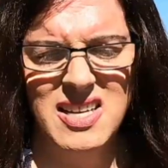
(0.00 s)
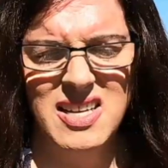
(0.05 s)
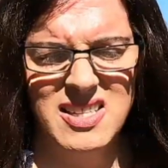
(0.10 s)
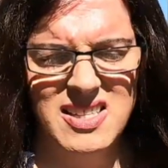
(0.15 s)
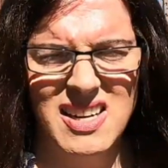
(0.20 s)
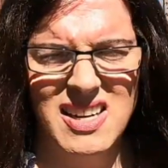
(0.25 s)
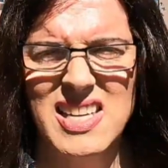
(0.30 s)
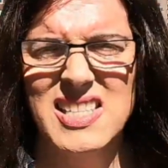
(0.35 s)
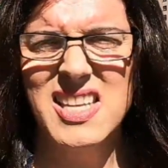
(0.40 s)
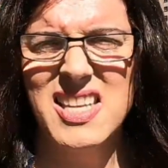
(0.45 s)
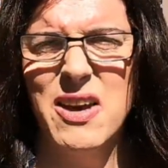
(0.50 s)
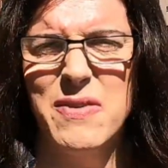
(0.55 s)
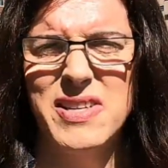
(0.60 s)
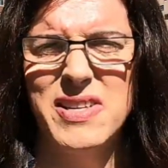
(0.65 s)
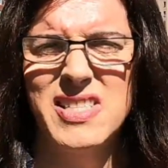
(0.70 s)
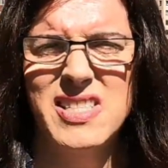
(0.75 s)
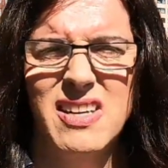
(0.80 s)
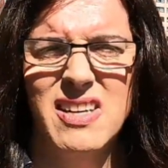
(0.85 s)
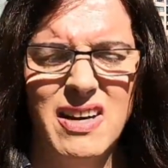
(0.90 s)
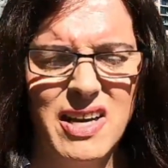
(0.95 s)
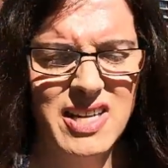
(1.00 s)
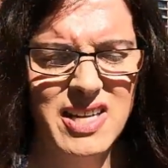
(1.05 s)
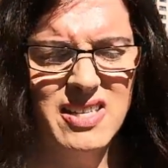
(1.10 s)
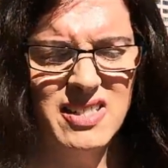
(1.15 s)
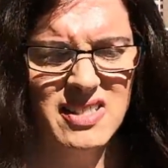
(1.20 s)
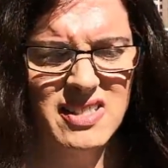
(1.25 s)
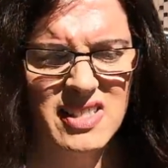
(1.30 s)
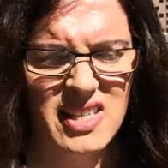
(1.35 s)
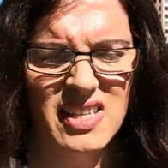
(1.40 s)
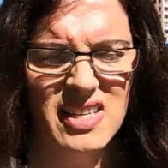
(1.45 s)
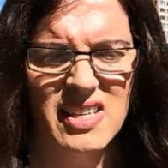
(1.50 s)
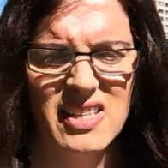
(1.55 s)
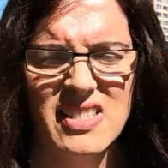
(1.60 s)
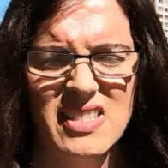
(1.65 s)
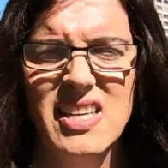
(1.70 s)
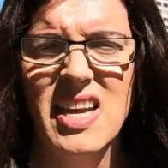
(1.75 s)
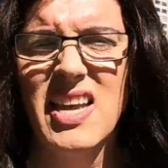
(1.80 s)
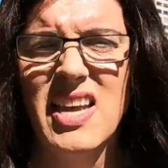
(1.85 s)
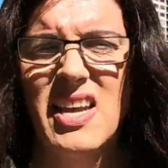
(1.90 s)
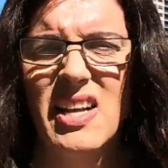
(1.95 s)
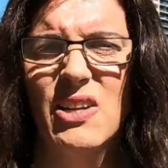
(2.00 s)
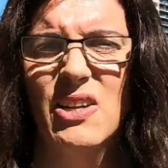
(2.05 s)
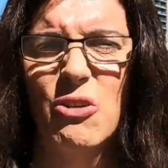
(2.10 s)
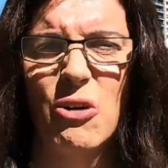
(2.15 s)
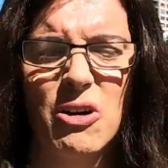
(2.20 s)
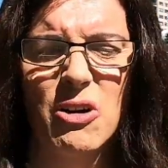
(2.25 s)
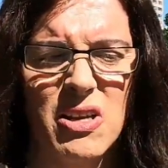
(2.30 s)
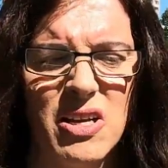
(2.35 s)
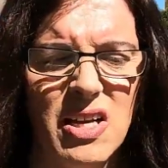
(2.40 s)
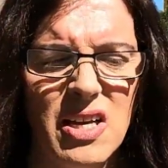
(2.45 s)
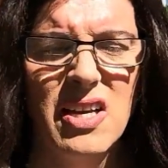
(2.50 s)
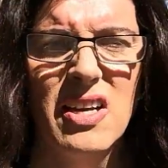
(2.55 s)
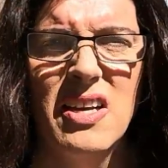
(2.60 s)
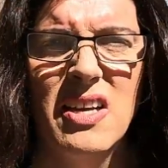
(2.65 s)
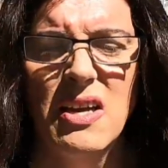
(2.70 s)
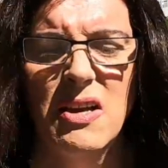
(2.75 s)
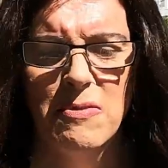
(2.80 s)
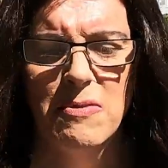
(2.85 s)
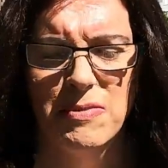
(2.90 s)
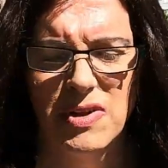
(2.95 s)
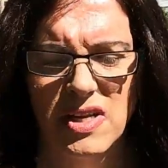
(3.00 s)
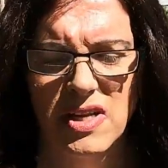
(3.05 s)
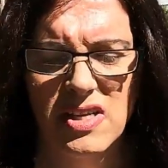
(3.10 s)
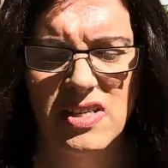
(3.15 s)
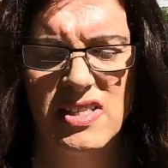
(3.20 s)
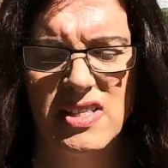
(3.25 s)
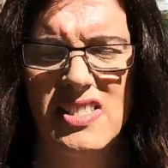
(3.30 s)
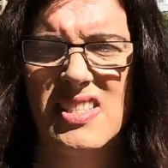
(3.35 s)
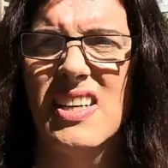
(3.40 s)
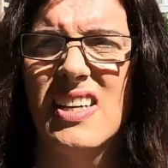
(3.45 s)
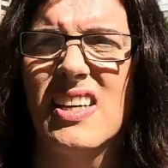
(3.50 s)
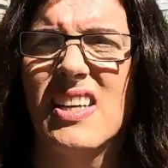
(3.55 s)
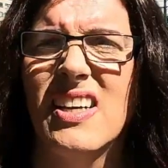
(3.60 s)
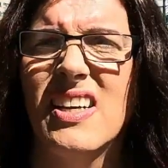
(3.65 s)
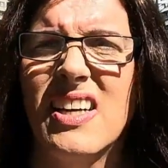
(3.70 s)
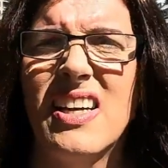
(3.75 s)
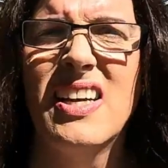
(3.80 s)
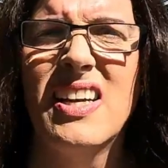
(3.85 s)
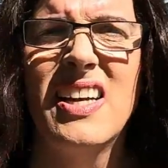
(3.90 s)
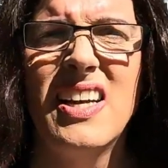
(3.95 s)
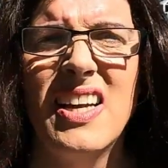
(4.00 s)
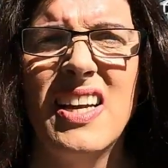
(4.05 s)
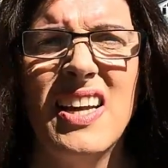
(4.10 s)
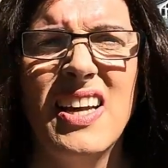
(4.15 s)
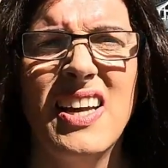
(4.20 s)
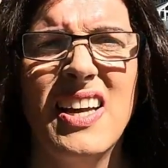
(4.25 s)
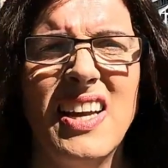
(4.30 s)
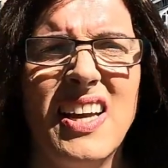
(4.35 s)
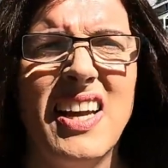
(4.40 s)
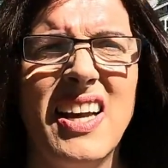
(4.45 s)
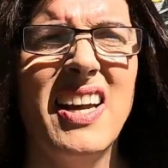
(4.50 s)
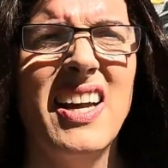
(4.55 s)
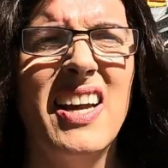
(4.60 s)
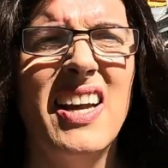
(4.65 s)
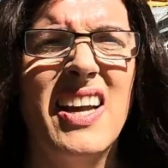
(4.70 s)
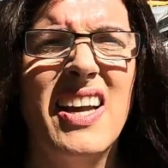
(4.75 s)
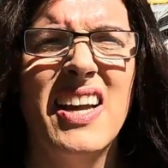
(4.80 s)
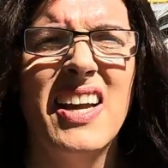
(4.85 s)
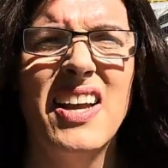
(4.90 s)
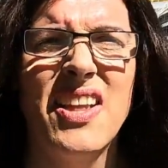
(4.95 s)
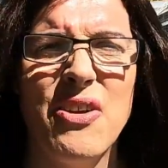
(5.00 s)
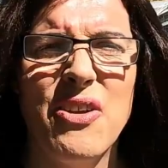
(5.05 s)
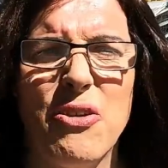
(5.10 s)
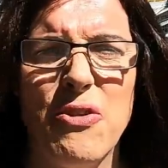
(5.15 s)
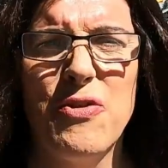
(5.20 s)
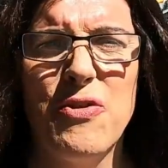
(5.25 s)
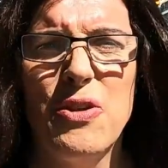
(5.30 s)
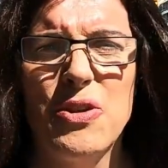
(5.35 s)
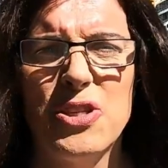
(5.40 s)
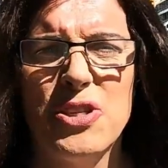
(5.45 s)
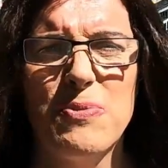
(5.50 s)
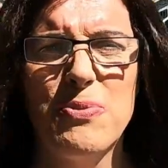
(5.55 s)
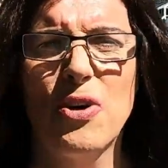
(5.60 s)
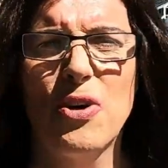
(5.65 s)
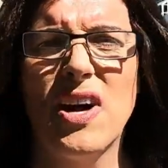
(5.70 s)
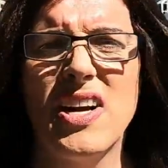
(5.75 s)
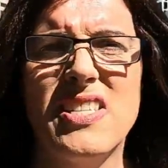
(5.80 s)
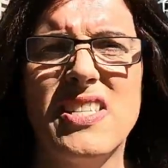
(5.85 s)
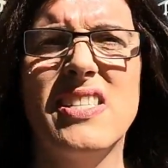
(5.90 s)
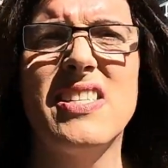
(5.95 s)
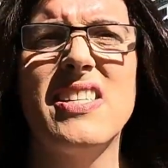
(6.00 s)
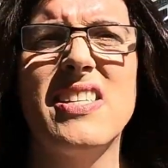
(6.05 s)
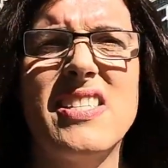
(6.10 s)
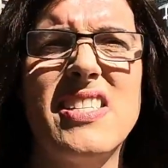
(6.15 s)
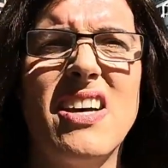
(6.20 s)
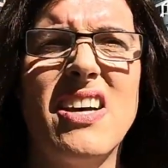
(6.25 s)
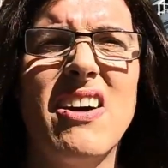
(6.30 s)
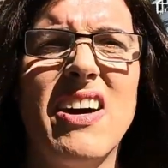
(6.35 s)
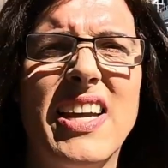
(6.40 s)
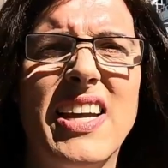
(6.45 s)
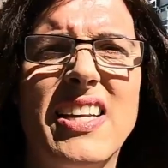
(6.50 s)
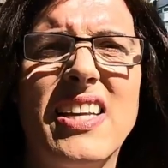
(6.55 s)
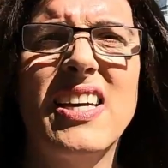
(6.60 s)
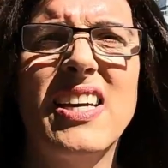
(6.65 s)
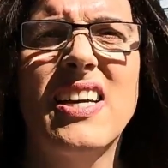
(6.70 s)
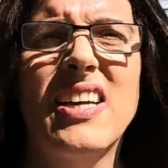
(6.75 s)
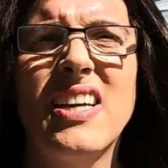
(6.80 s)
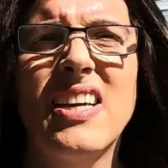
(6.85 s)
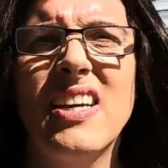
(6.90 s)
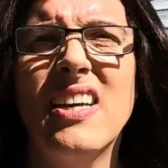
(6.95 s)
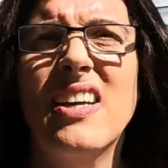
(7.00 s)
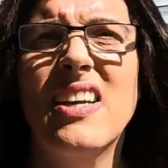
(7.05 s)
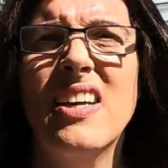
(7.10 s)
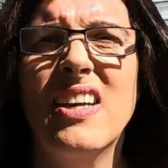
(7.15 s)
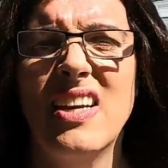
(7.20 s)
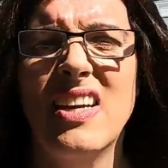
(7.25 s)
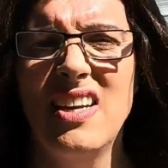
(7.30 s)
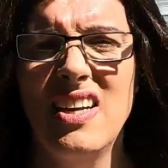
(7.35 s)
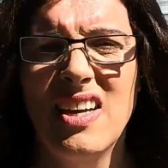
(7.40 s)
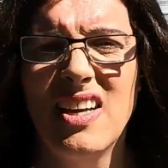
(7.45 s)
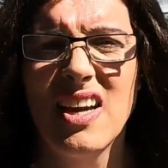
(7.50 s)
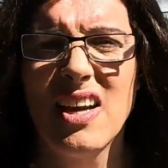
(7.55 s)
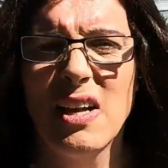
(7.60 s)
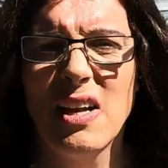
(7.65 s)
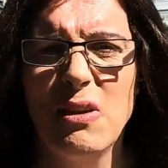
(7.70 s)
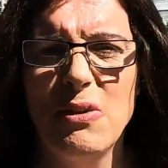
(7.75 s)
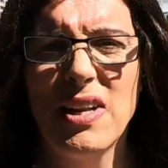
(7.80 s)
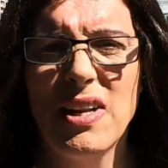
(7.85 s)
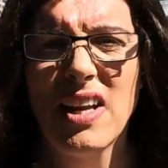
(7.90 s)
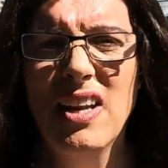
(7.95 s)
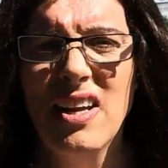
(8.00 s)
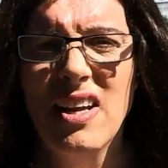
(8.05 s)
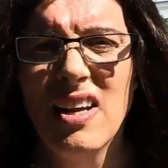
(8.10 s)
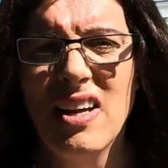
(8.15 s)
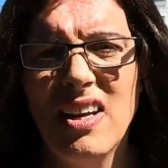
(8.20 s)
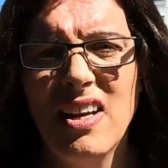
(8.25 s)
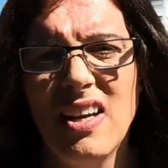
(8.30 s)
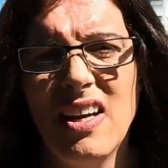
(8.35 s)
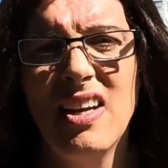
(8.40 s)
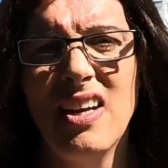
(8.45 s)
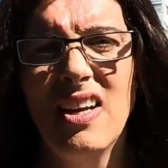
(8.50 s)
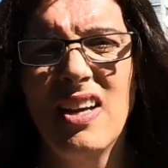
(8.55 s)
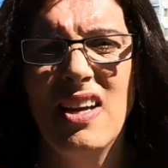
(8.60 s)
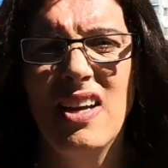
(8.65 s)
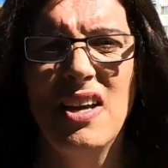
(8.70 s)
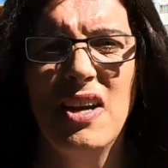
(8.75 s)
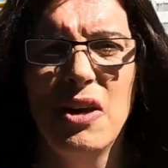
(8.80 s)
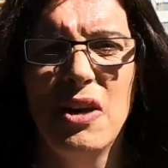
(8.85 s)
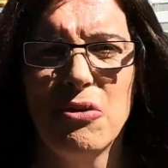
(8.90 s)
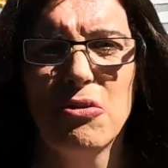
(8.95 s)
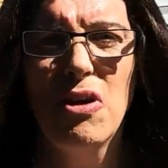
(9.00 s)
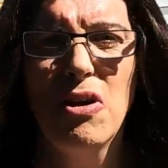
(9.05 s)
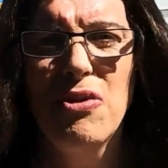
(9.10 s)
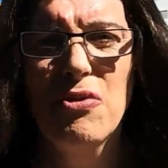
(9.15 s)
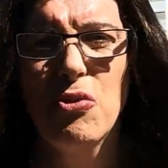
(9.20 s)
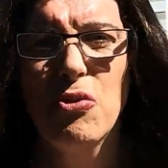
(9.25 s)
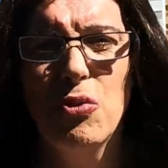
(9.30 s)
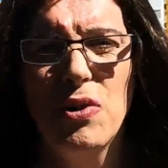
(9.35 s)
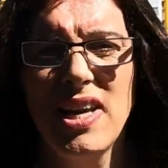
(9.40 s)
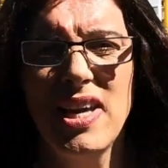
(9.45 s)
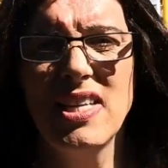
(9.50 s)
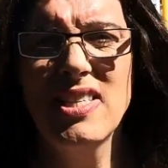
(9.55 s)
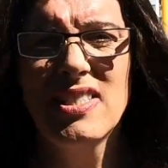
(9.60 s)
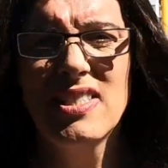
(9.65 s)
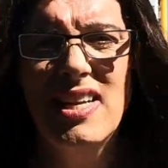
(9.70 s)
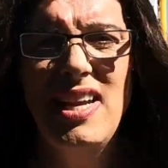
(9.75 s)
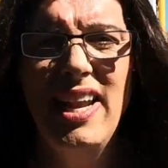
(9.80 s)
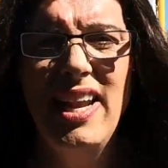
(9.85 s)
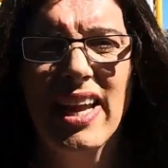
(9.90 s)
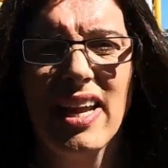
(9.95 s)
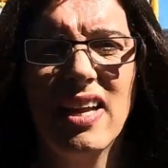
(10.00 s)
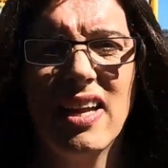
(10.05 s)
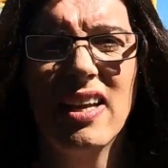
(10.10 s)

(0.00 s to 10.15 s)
So let's go inside and take a look, because there are a few surprises inside, including a rather ornate ceiling.